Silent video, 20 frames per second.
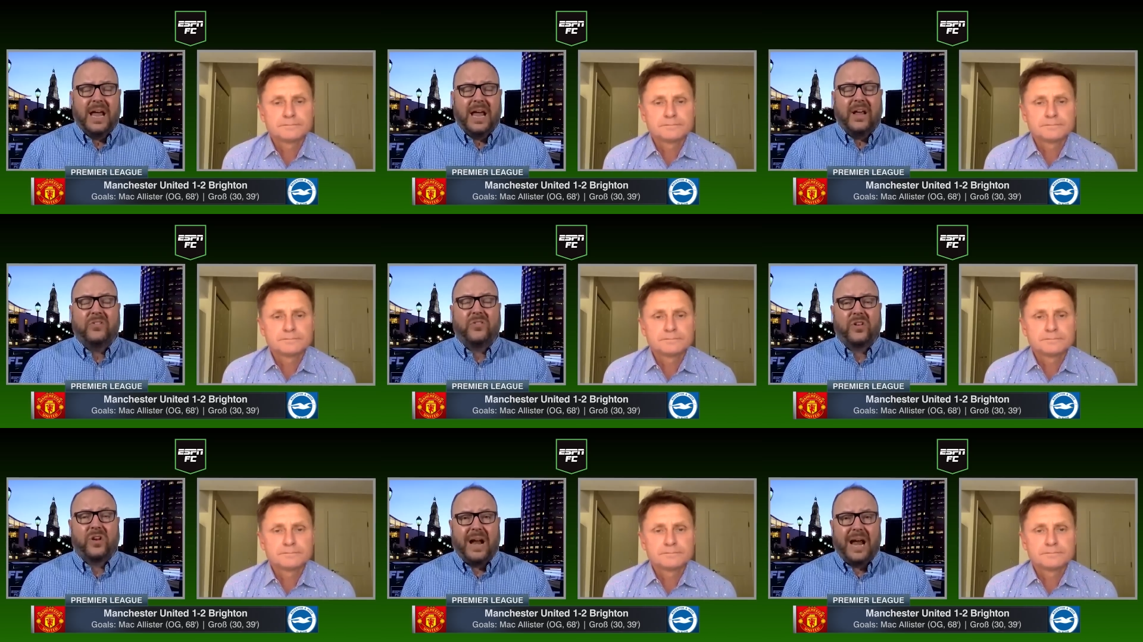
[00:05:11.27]

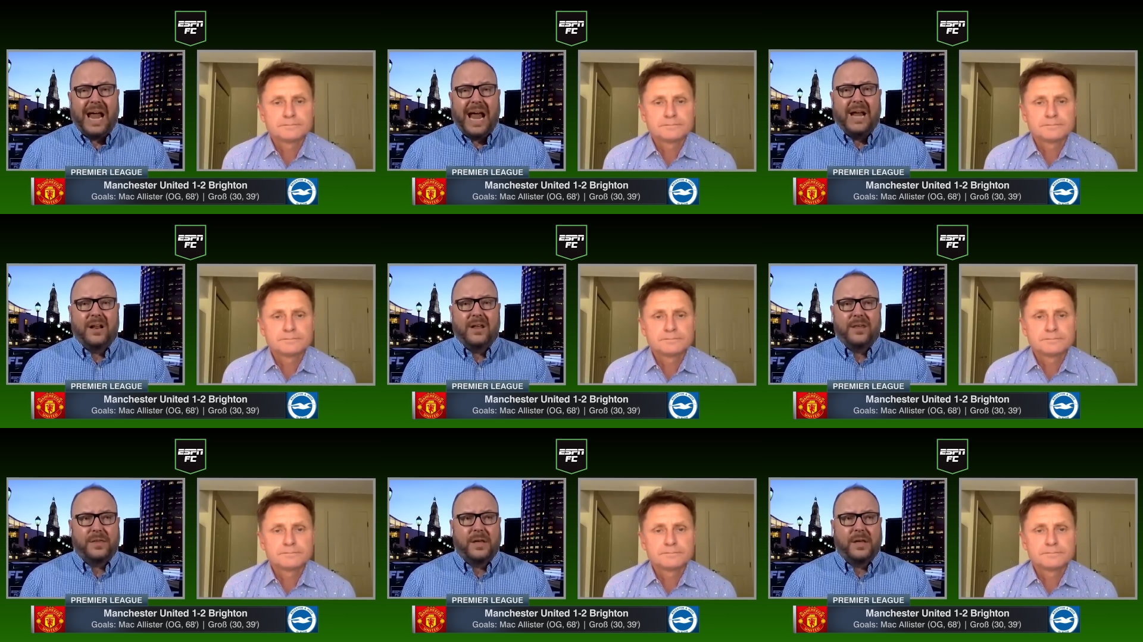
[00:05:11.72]
Speaker 1: is there
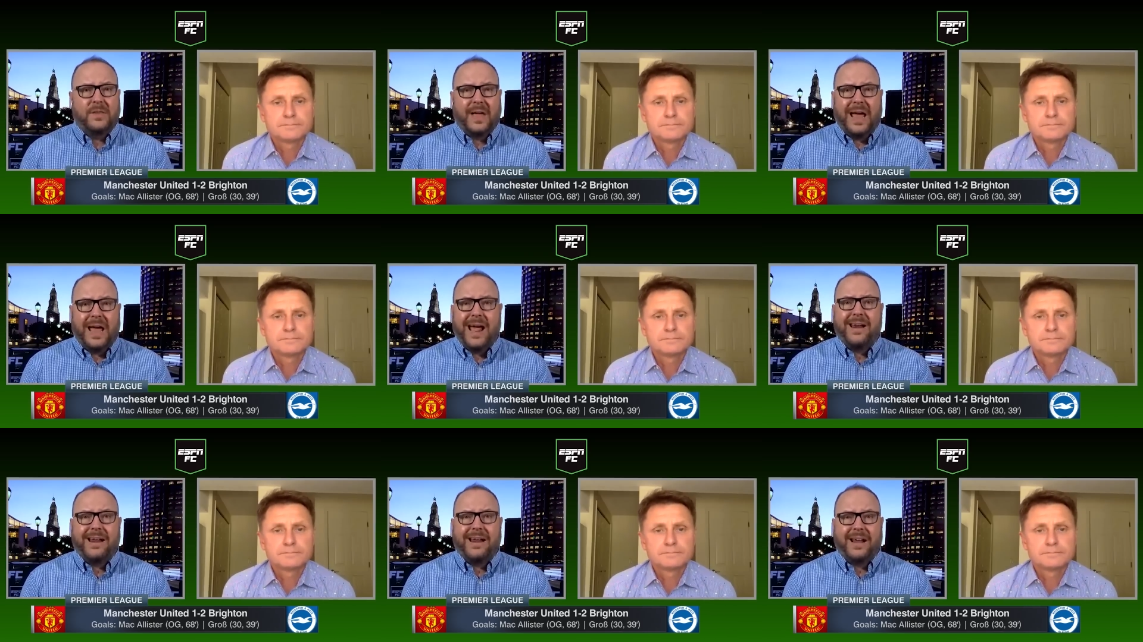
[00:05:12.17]
anything
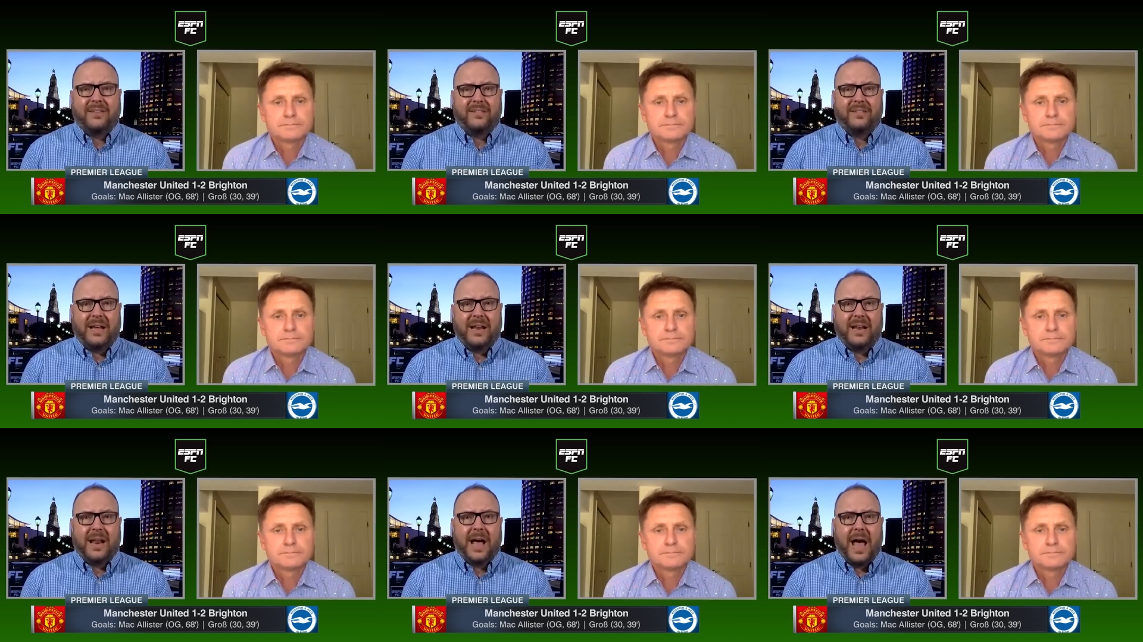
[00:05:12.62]
that Erik
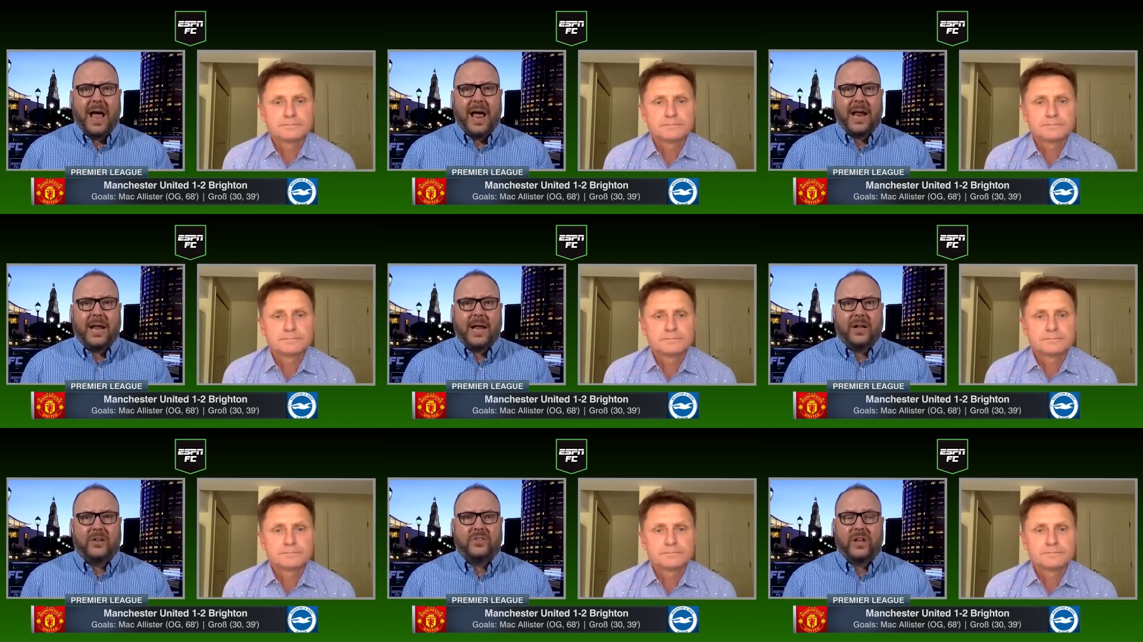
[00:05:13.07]
Ten
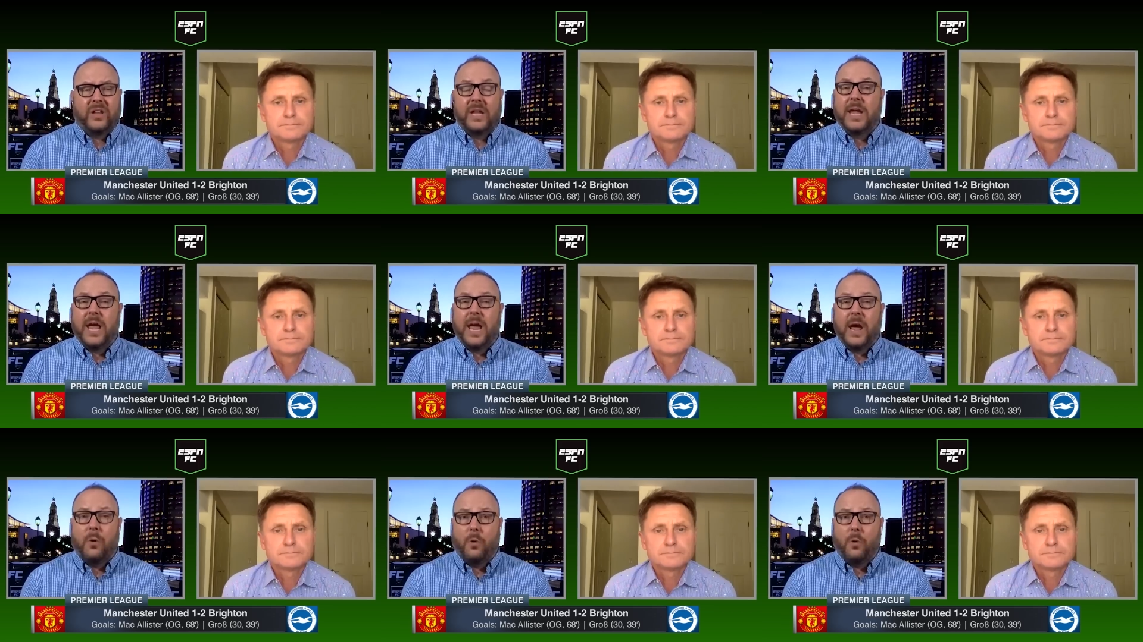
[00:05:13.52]
Hag can say,
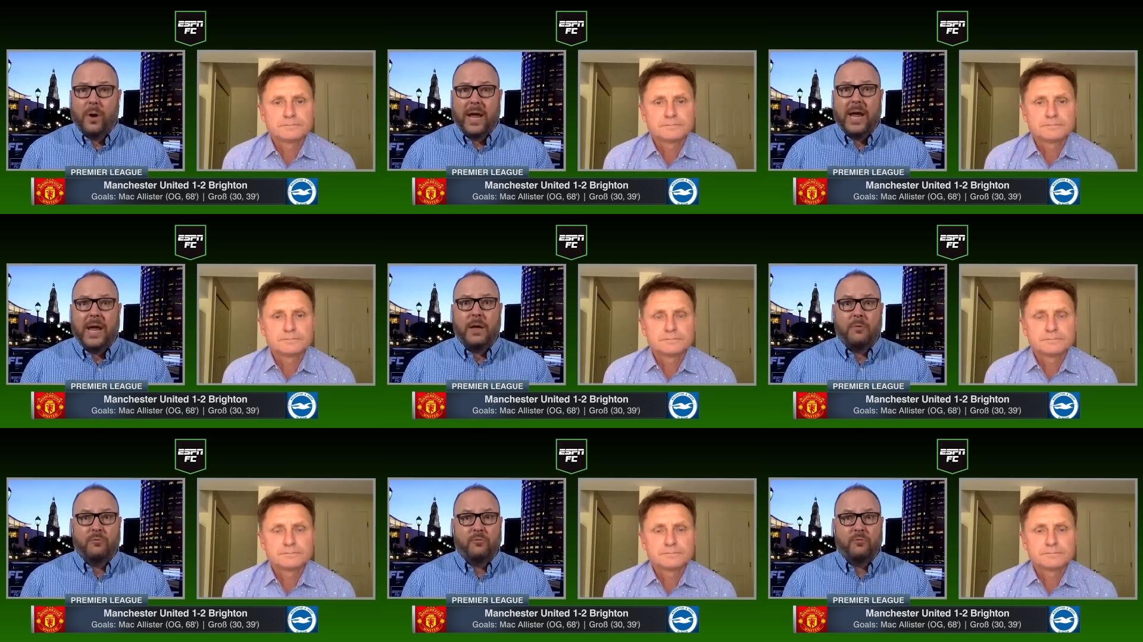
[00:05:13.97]
yeah,
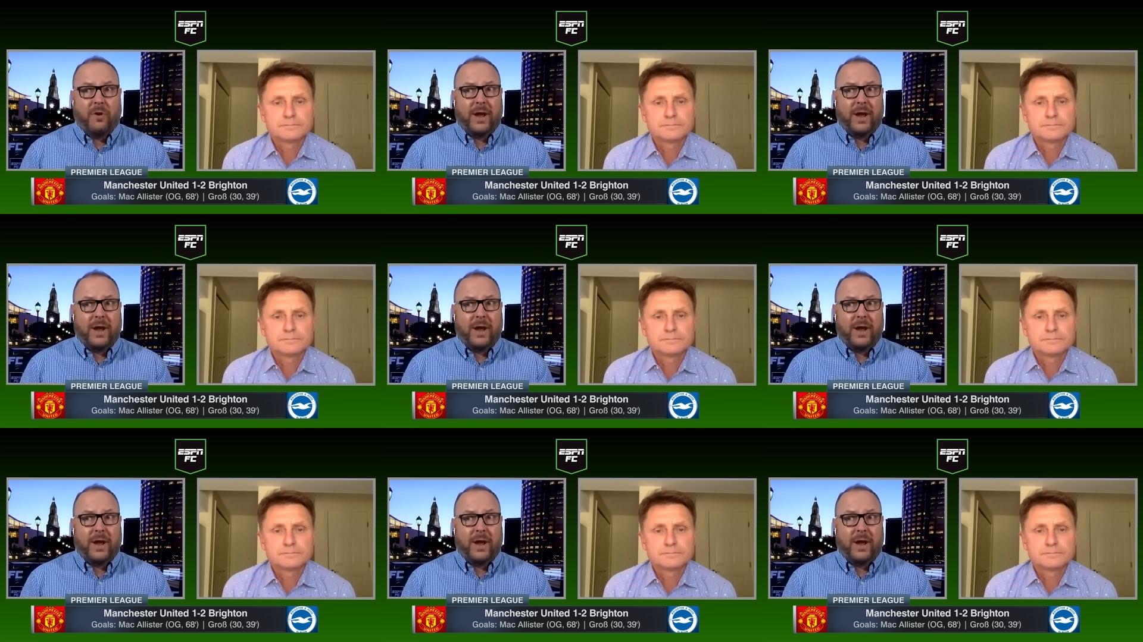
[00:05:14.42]
okay,